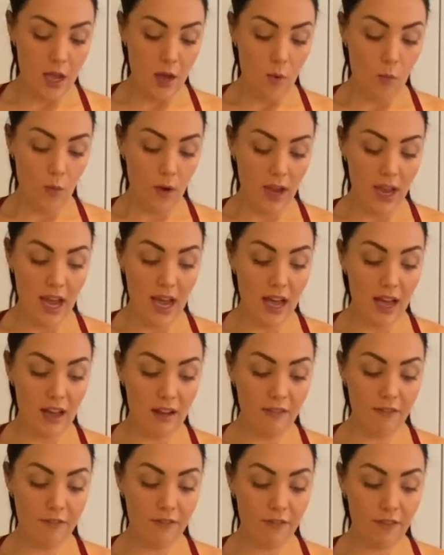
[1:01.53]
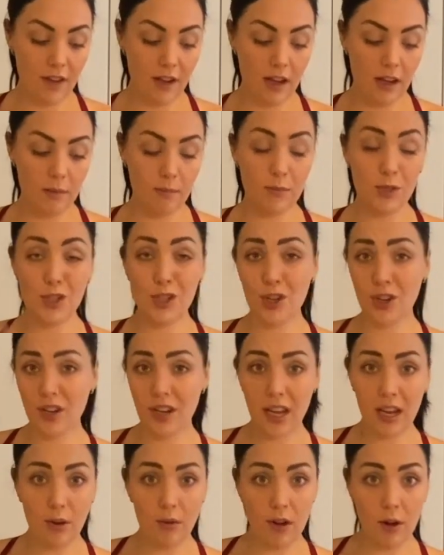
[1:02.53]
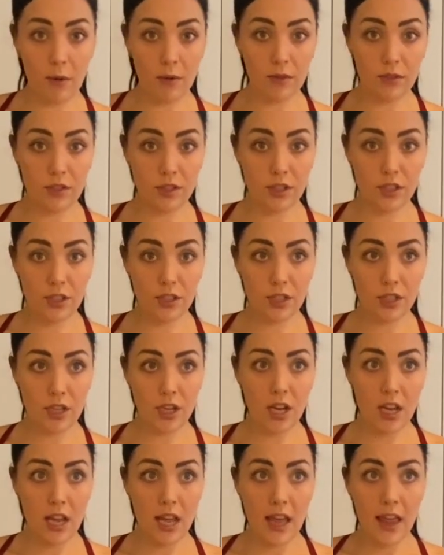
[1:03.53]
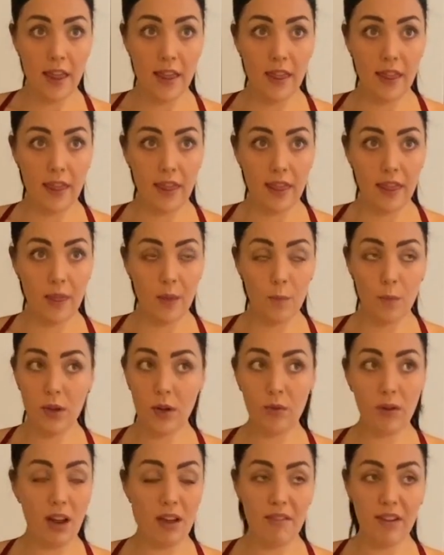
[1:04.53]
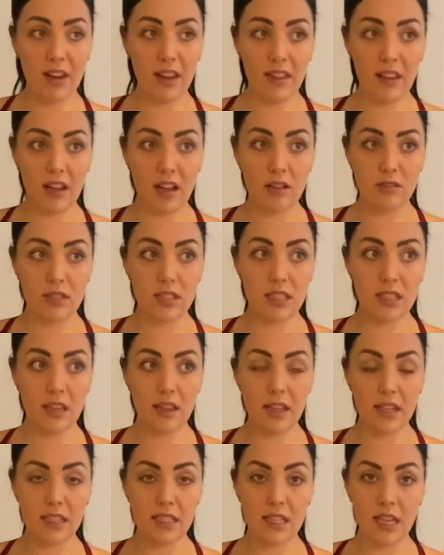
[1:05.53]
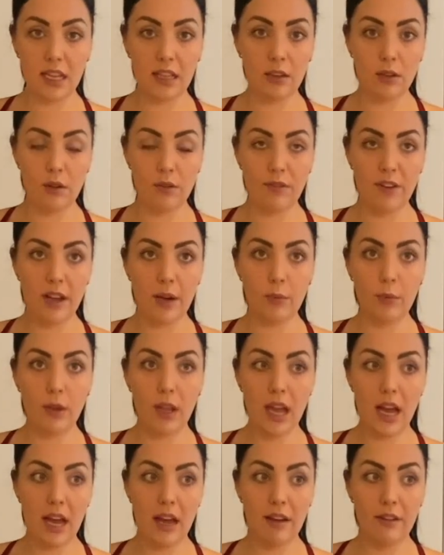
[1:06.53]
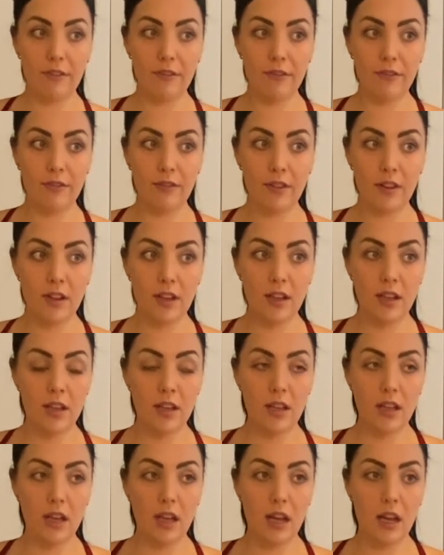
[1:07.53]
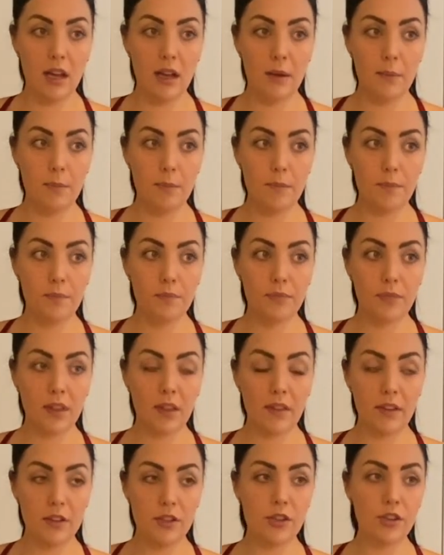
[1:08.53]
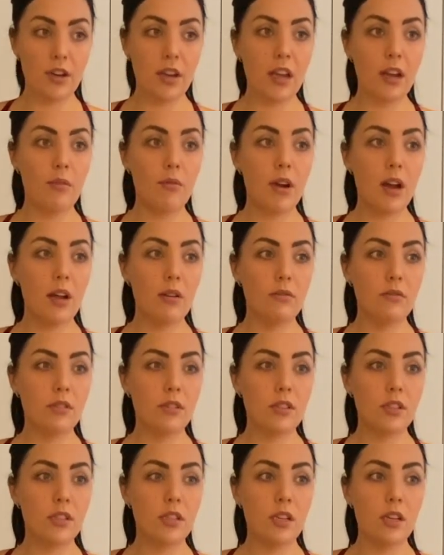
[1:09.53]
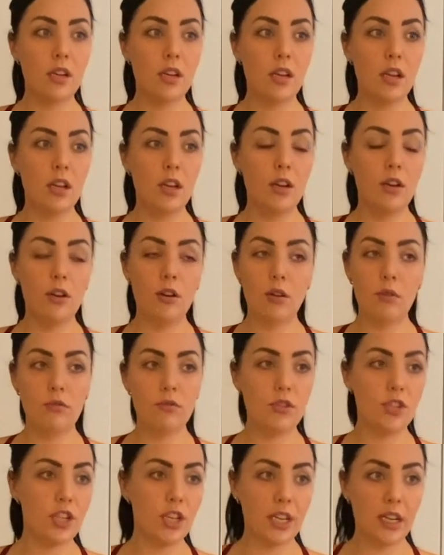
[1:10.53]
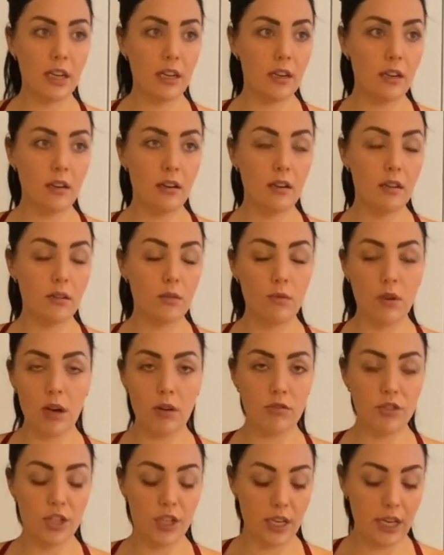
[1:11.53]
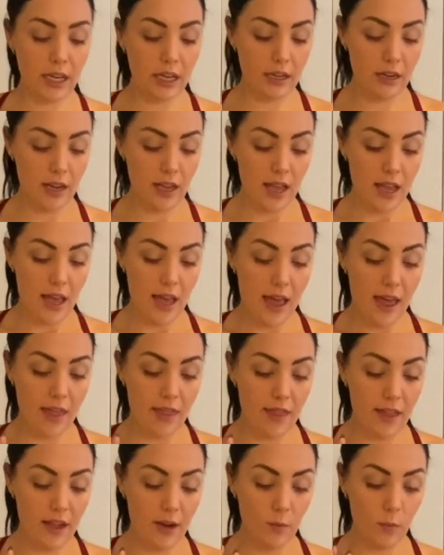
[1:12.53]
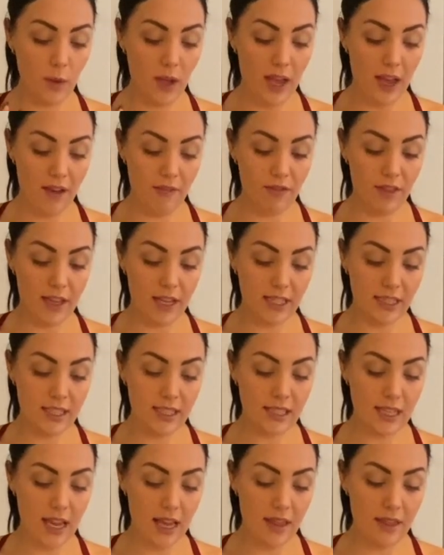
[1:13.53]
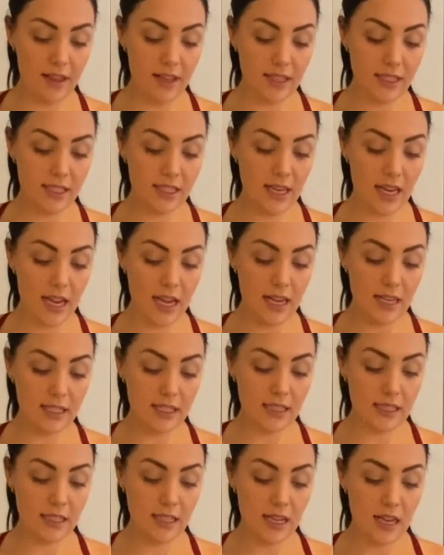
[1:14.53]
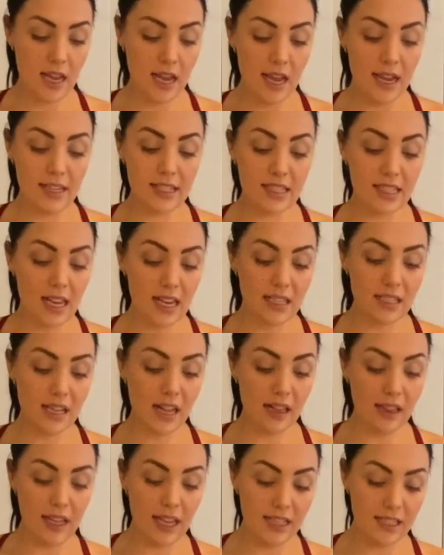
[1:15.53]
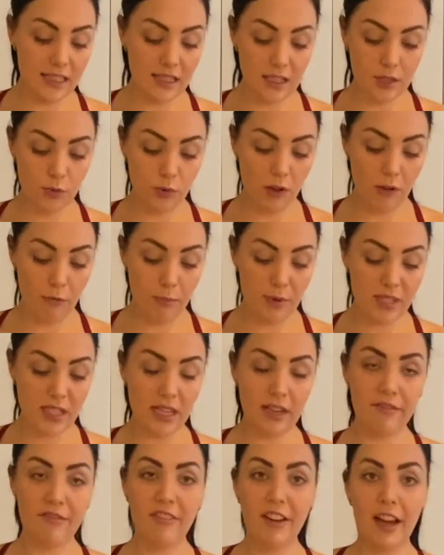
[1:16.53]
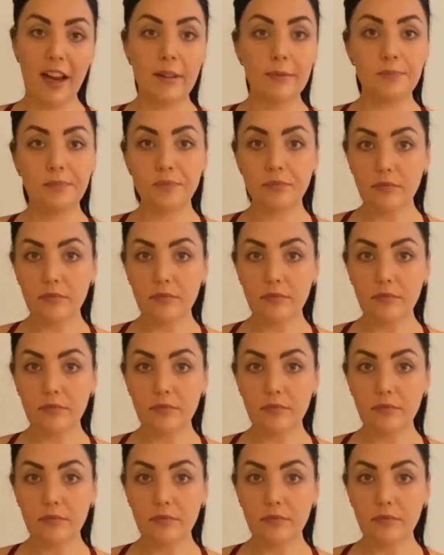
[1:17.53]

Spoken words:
We have turkey grounds. We don't have anything else that's like low fat. We have the turkey grounds, no chicken, ground chicken, and then we have this, and this is, it says less than 12% fat.